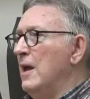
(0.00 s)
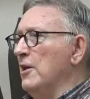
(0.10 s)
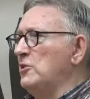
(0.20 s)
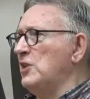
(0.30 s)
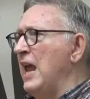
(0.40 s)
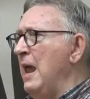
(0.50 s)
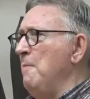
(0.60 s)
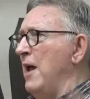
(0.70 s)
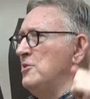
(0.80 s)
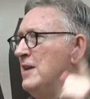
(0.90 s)
The
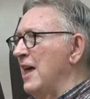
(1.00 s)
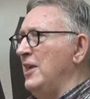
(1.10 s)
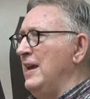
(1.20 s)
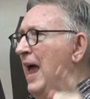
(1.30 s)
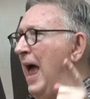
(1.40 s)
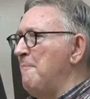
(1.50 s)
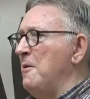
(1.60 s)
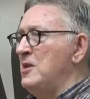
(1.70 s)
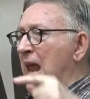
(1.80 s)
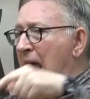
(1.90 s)
same as nothing
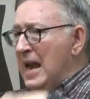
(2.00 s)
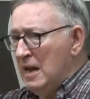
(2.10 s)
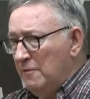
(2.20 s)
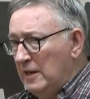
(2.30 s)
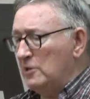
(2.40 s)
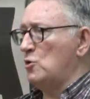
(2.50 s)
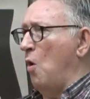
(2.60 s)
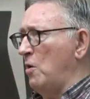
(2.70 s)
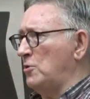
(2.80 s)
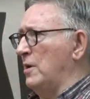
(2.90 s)
happened to any of these
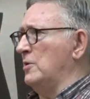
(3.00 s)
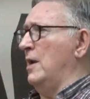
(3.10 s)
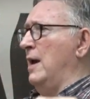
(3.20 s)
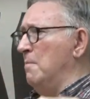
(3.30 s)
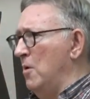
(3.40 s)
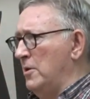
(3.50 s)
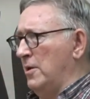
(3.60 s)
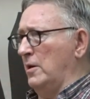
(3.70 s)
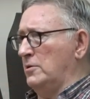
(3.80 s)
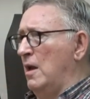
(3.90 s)
torturers and
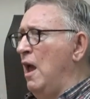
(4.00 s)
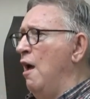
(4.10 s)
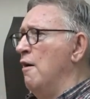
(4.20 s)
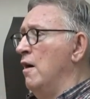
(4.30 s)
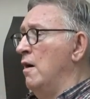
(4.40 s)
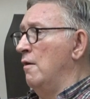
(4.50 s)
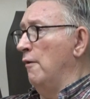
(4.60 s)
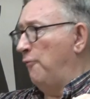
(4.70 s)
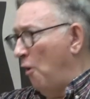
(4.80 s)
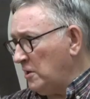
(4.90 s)
murderers. For
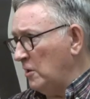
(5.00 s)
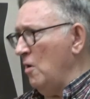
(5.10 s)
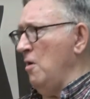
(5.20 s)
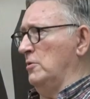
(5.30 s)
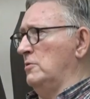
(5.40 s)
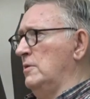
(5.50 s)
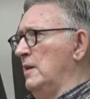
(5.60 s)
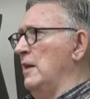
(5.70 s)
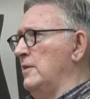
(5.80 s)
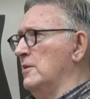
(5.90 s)
40 years,
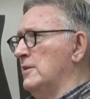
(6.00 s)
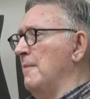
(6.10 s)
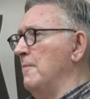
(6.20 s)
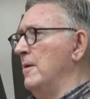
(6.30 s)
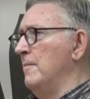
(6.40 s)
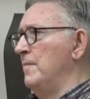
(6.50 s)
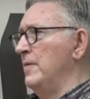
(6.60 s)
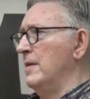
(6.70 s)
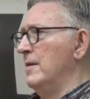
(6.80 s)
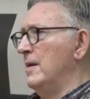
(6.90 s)
nothing has happened.
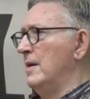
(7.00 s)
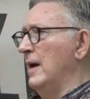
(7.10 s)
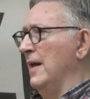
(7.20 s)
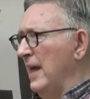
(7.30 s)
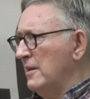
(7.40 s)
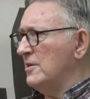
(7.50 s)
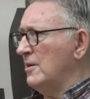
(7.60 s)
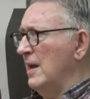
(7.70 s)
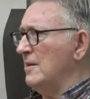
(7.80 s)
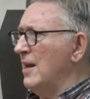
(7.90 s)
And that's the
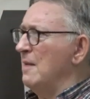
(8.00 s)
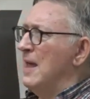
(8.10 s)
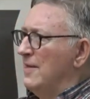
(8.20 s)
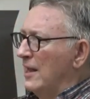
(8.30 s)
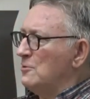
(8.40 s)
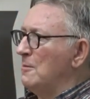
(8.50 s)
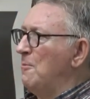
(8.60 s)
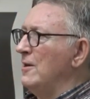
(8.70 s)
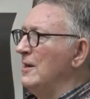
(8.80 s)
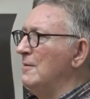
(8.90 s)
great crime. That's the
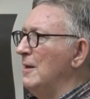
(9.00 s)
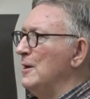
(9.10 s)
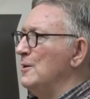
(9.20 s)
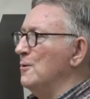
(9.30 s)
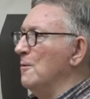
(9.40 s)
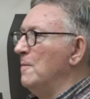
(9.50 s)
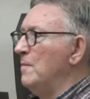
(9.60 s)
point I'm coming to.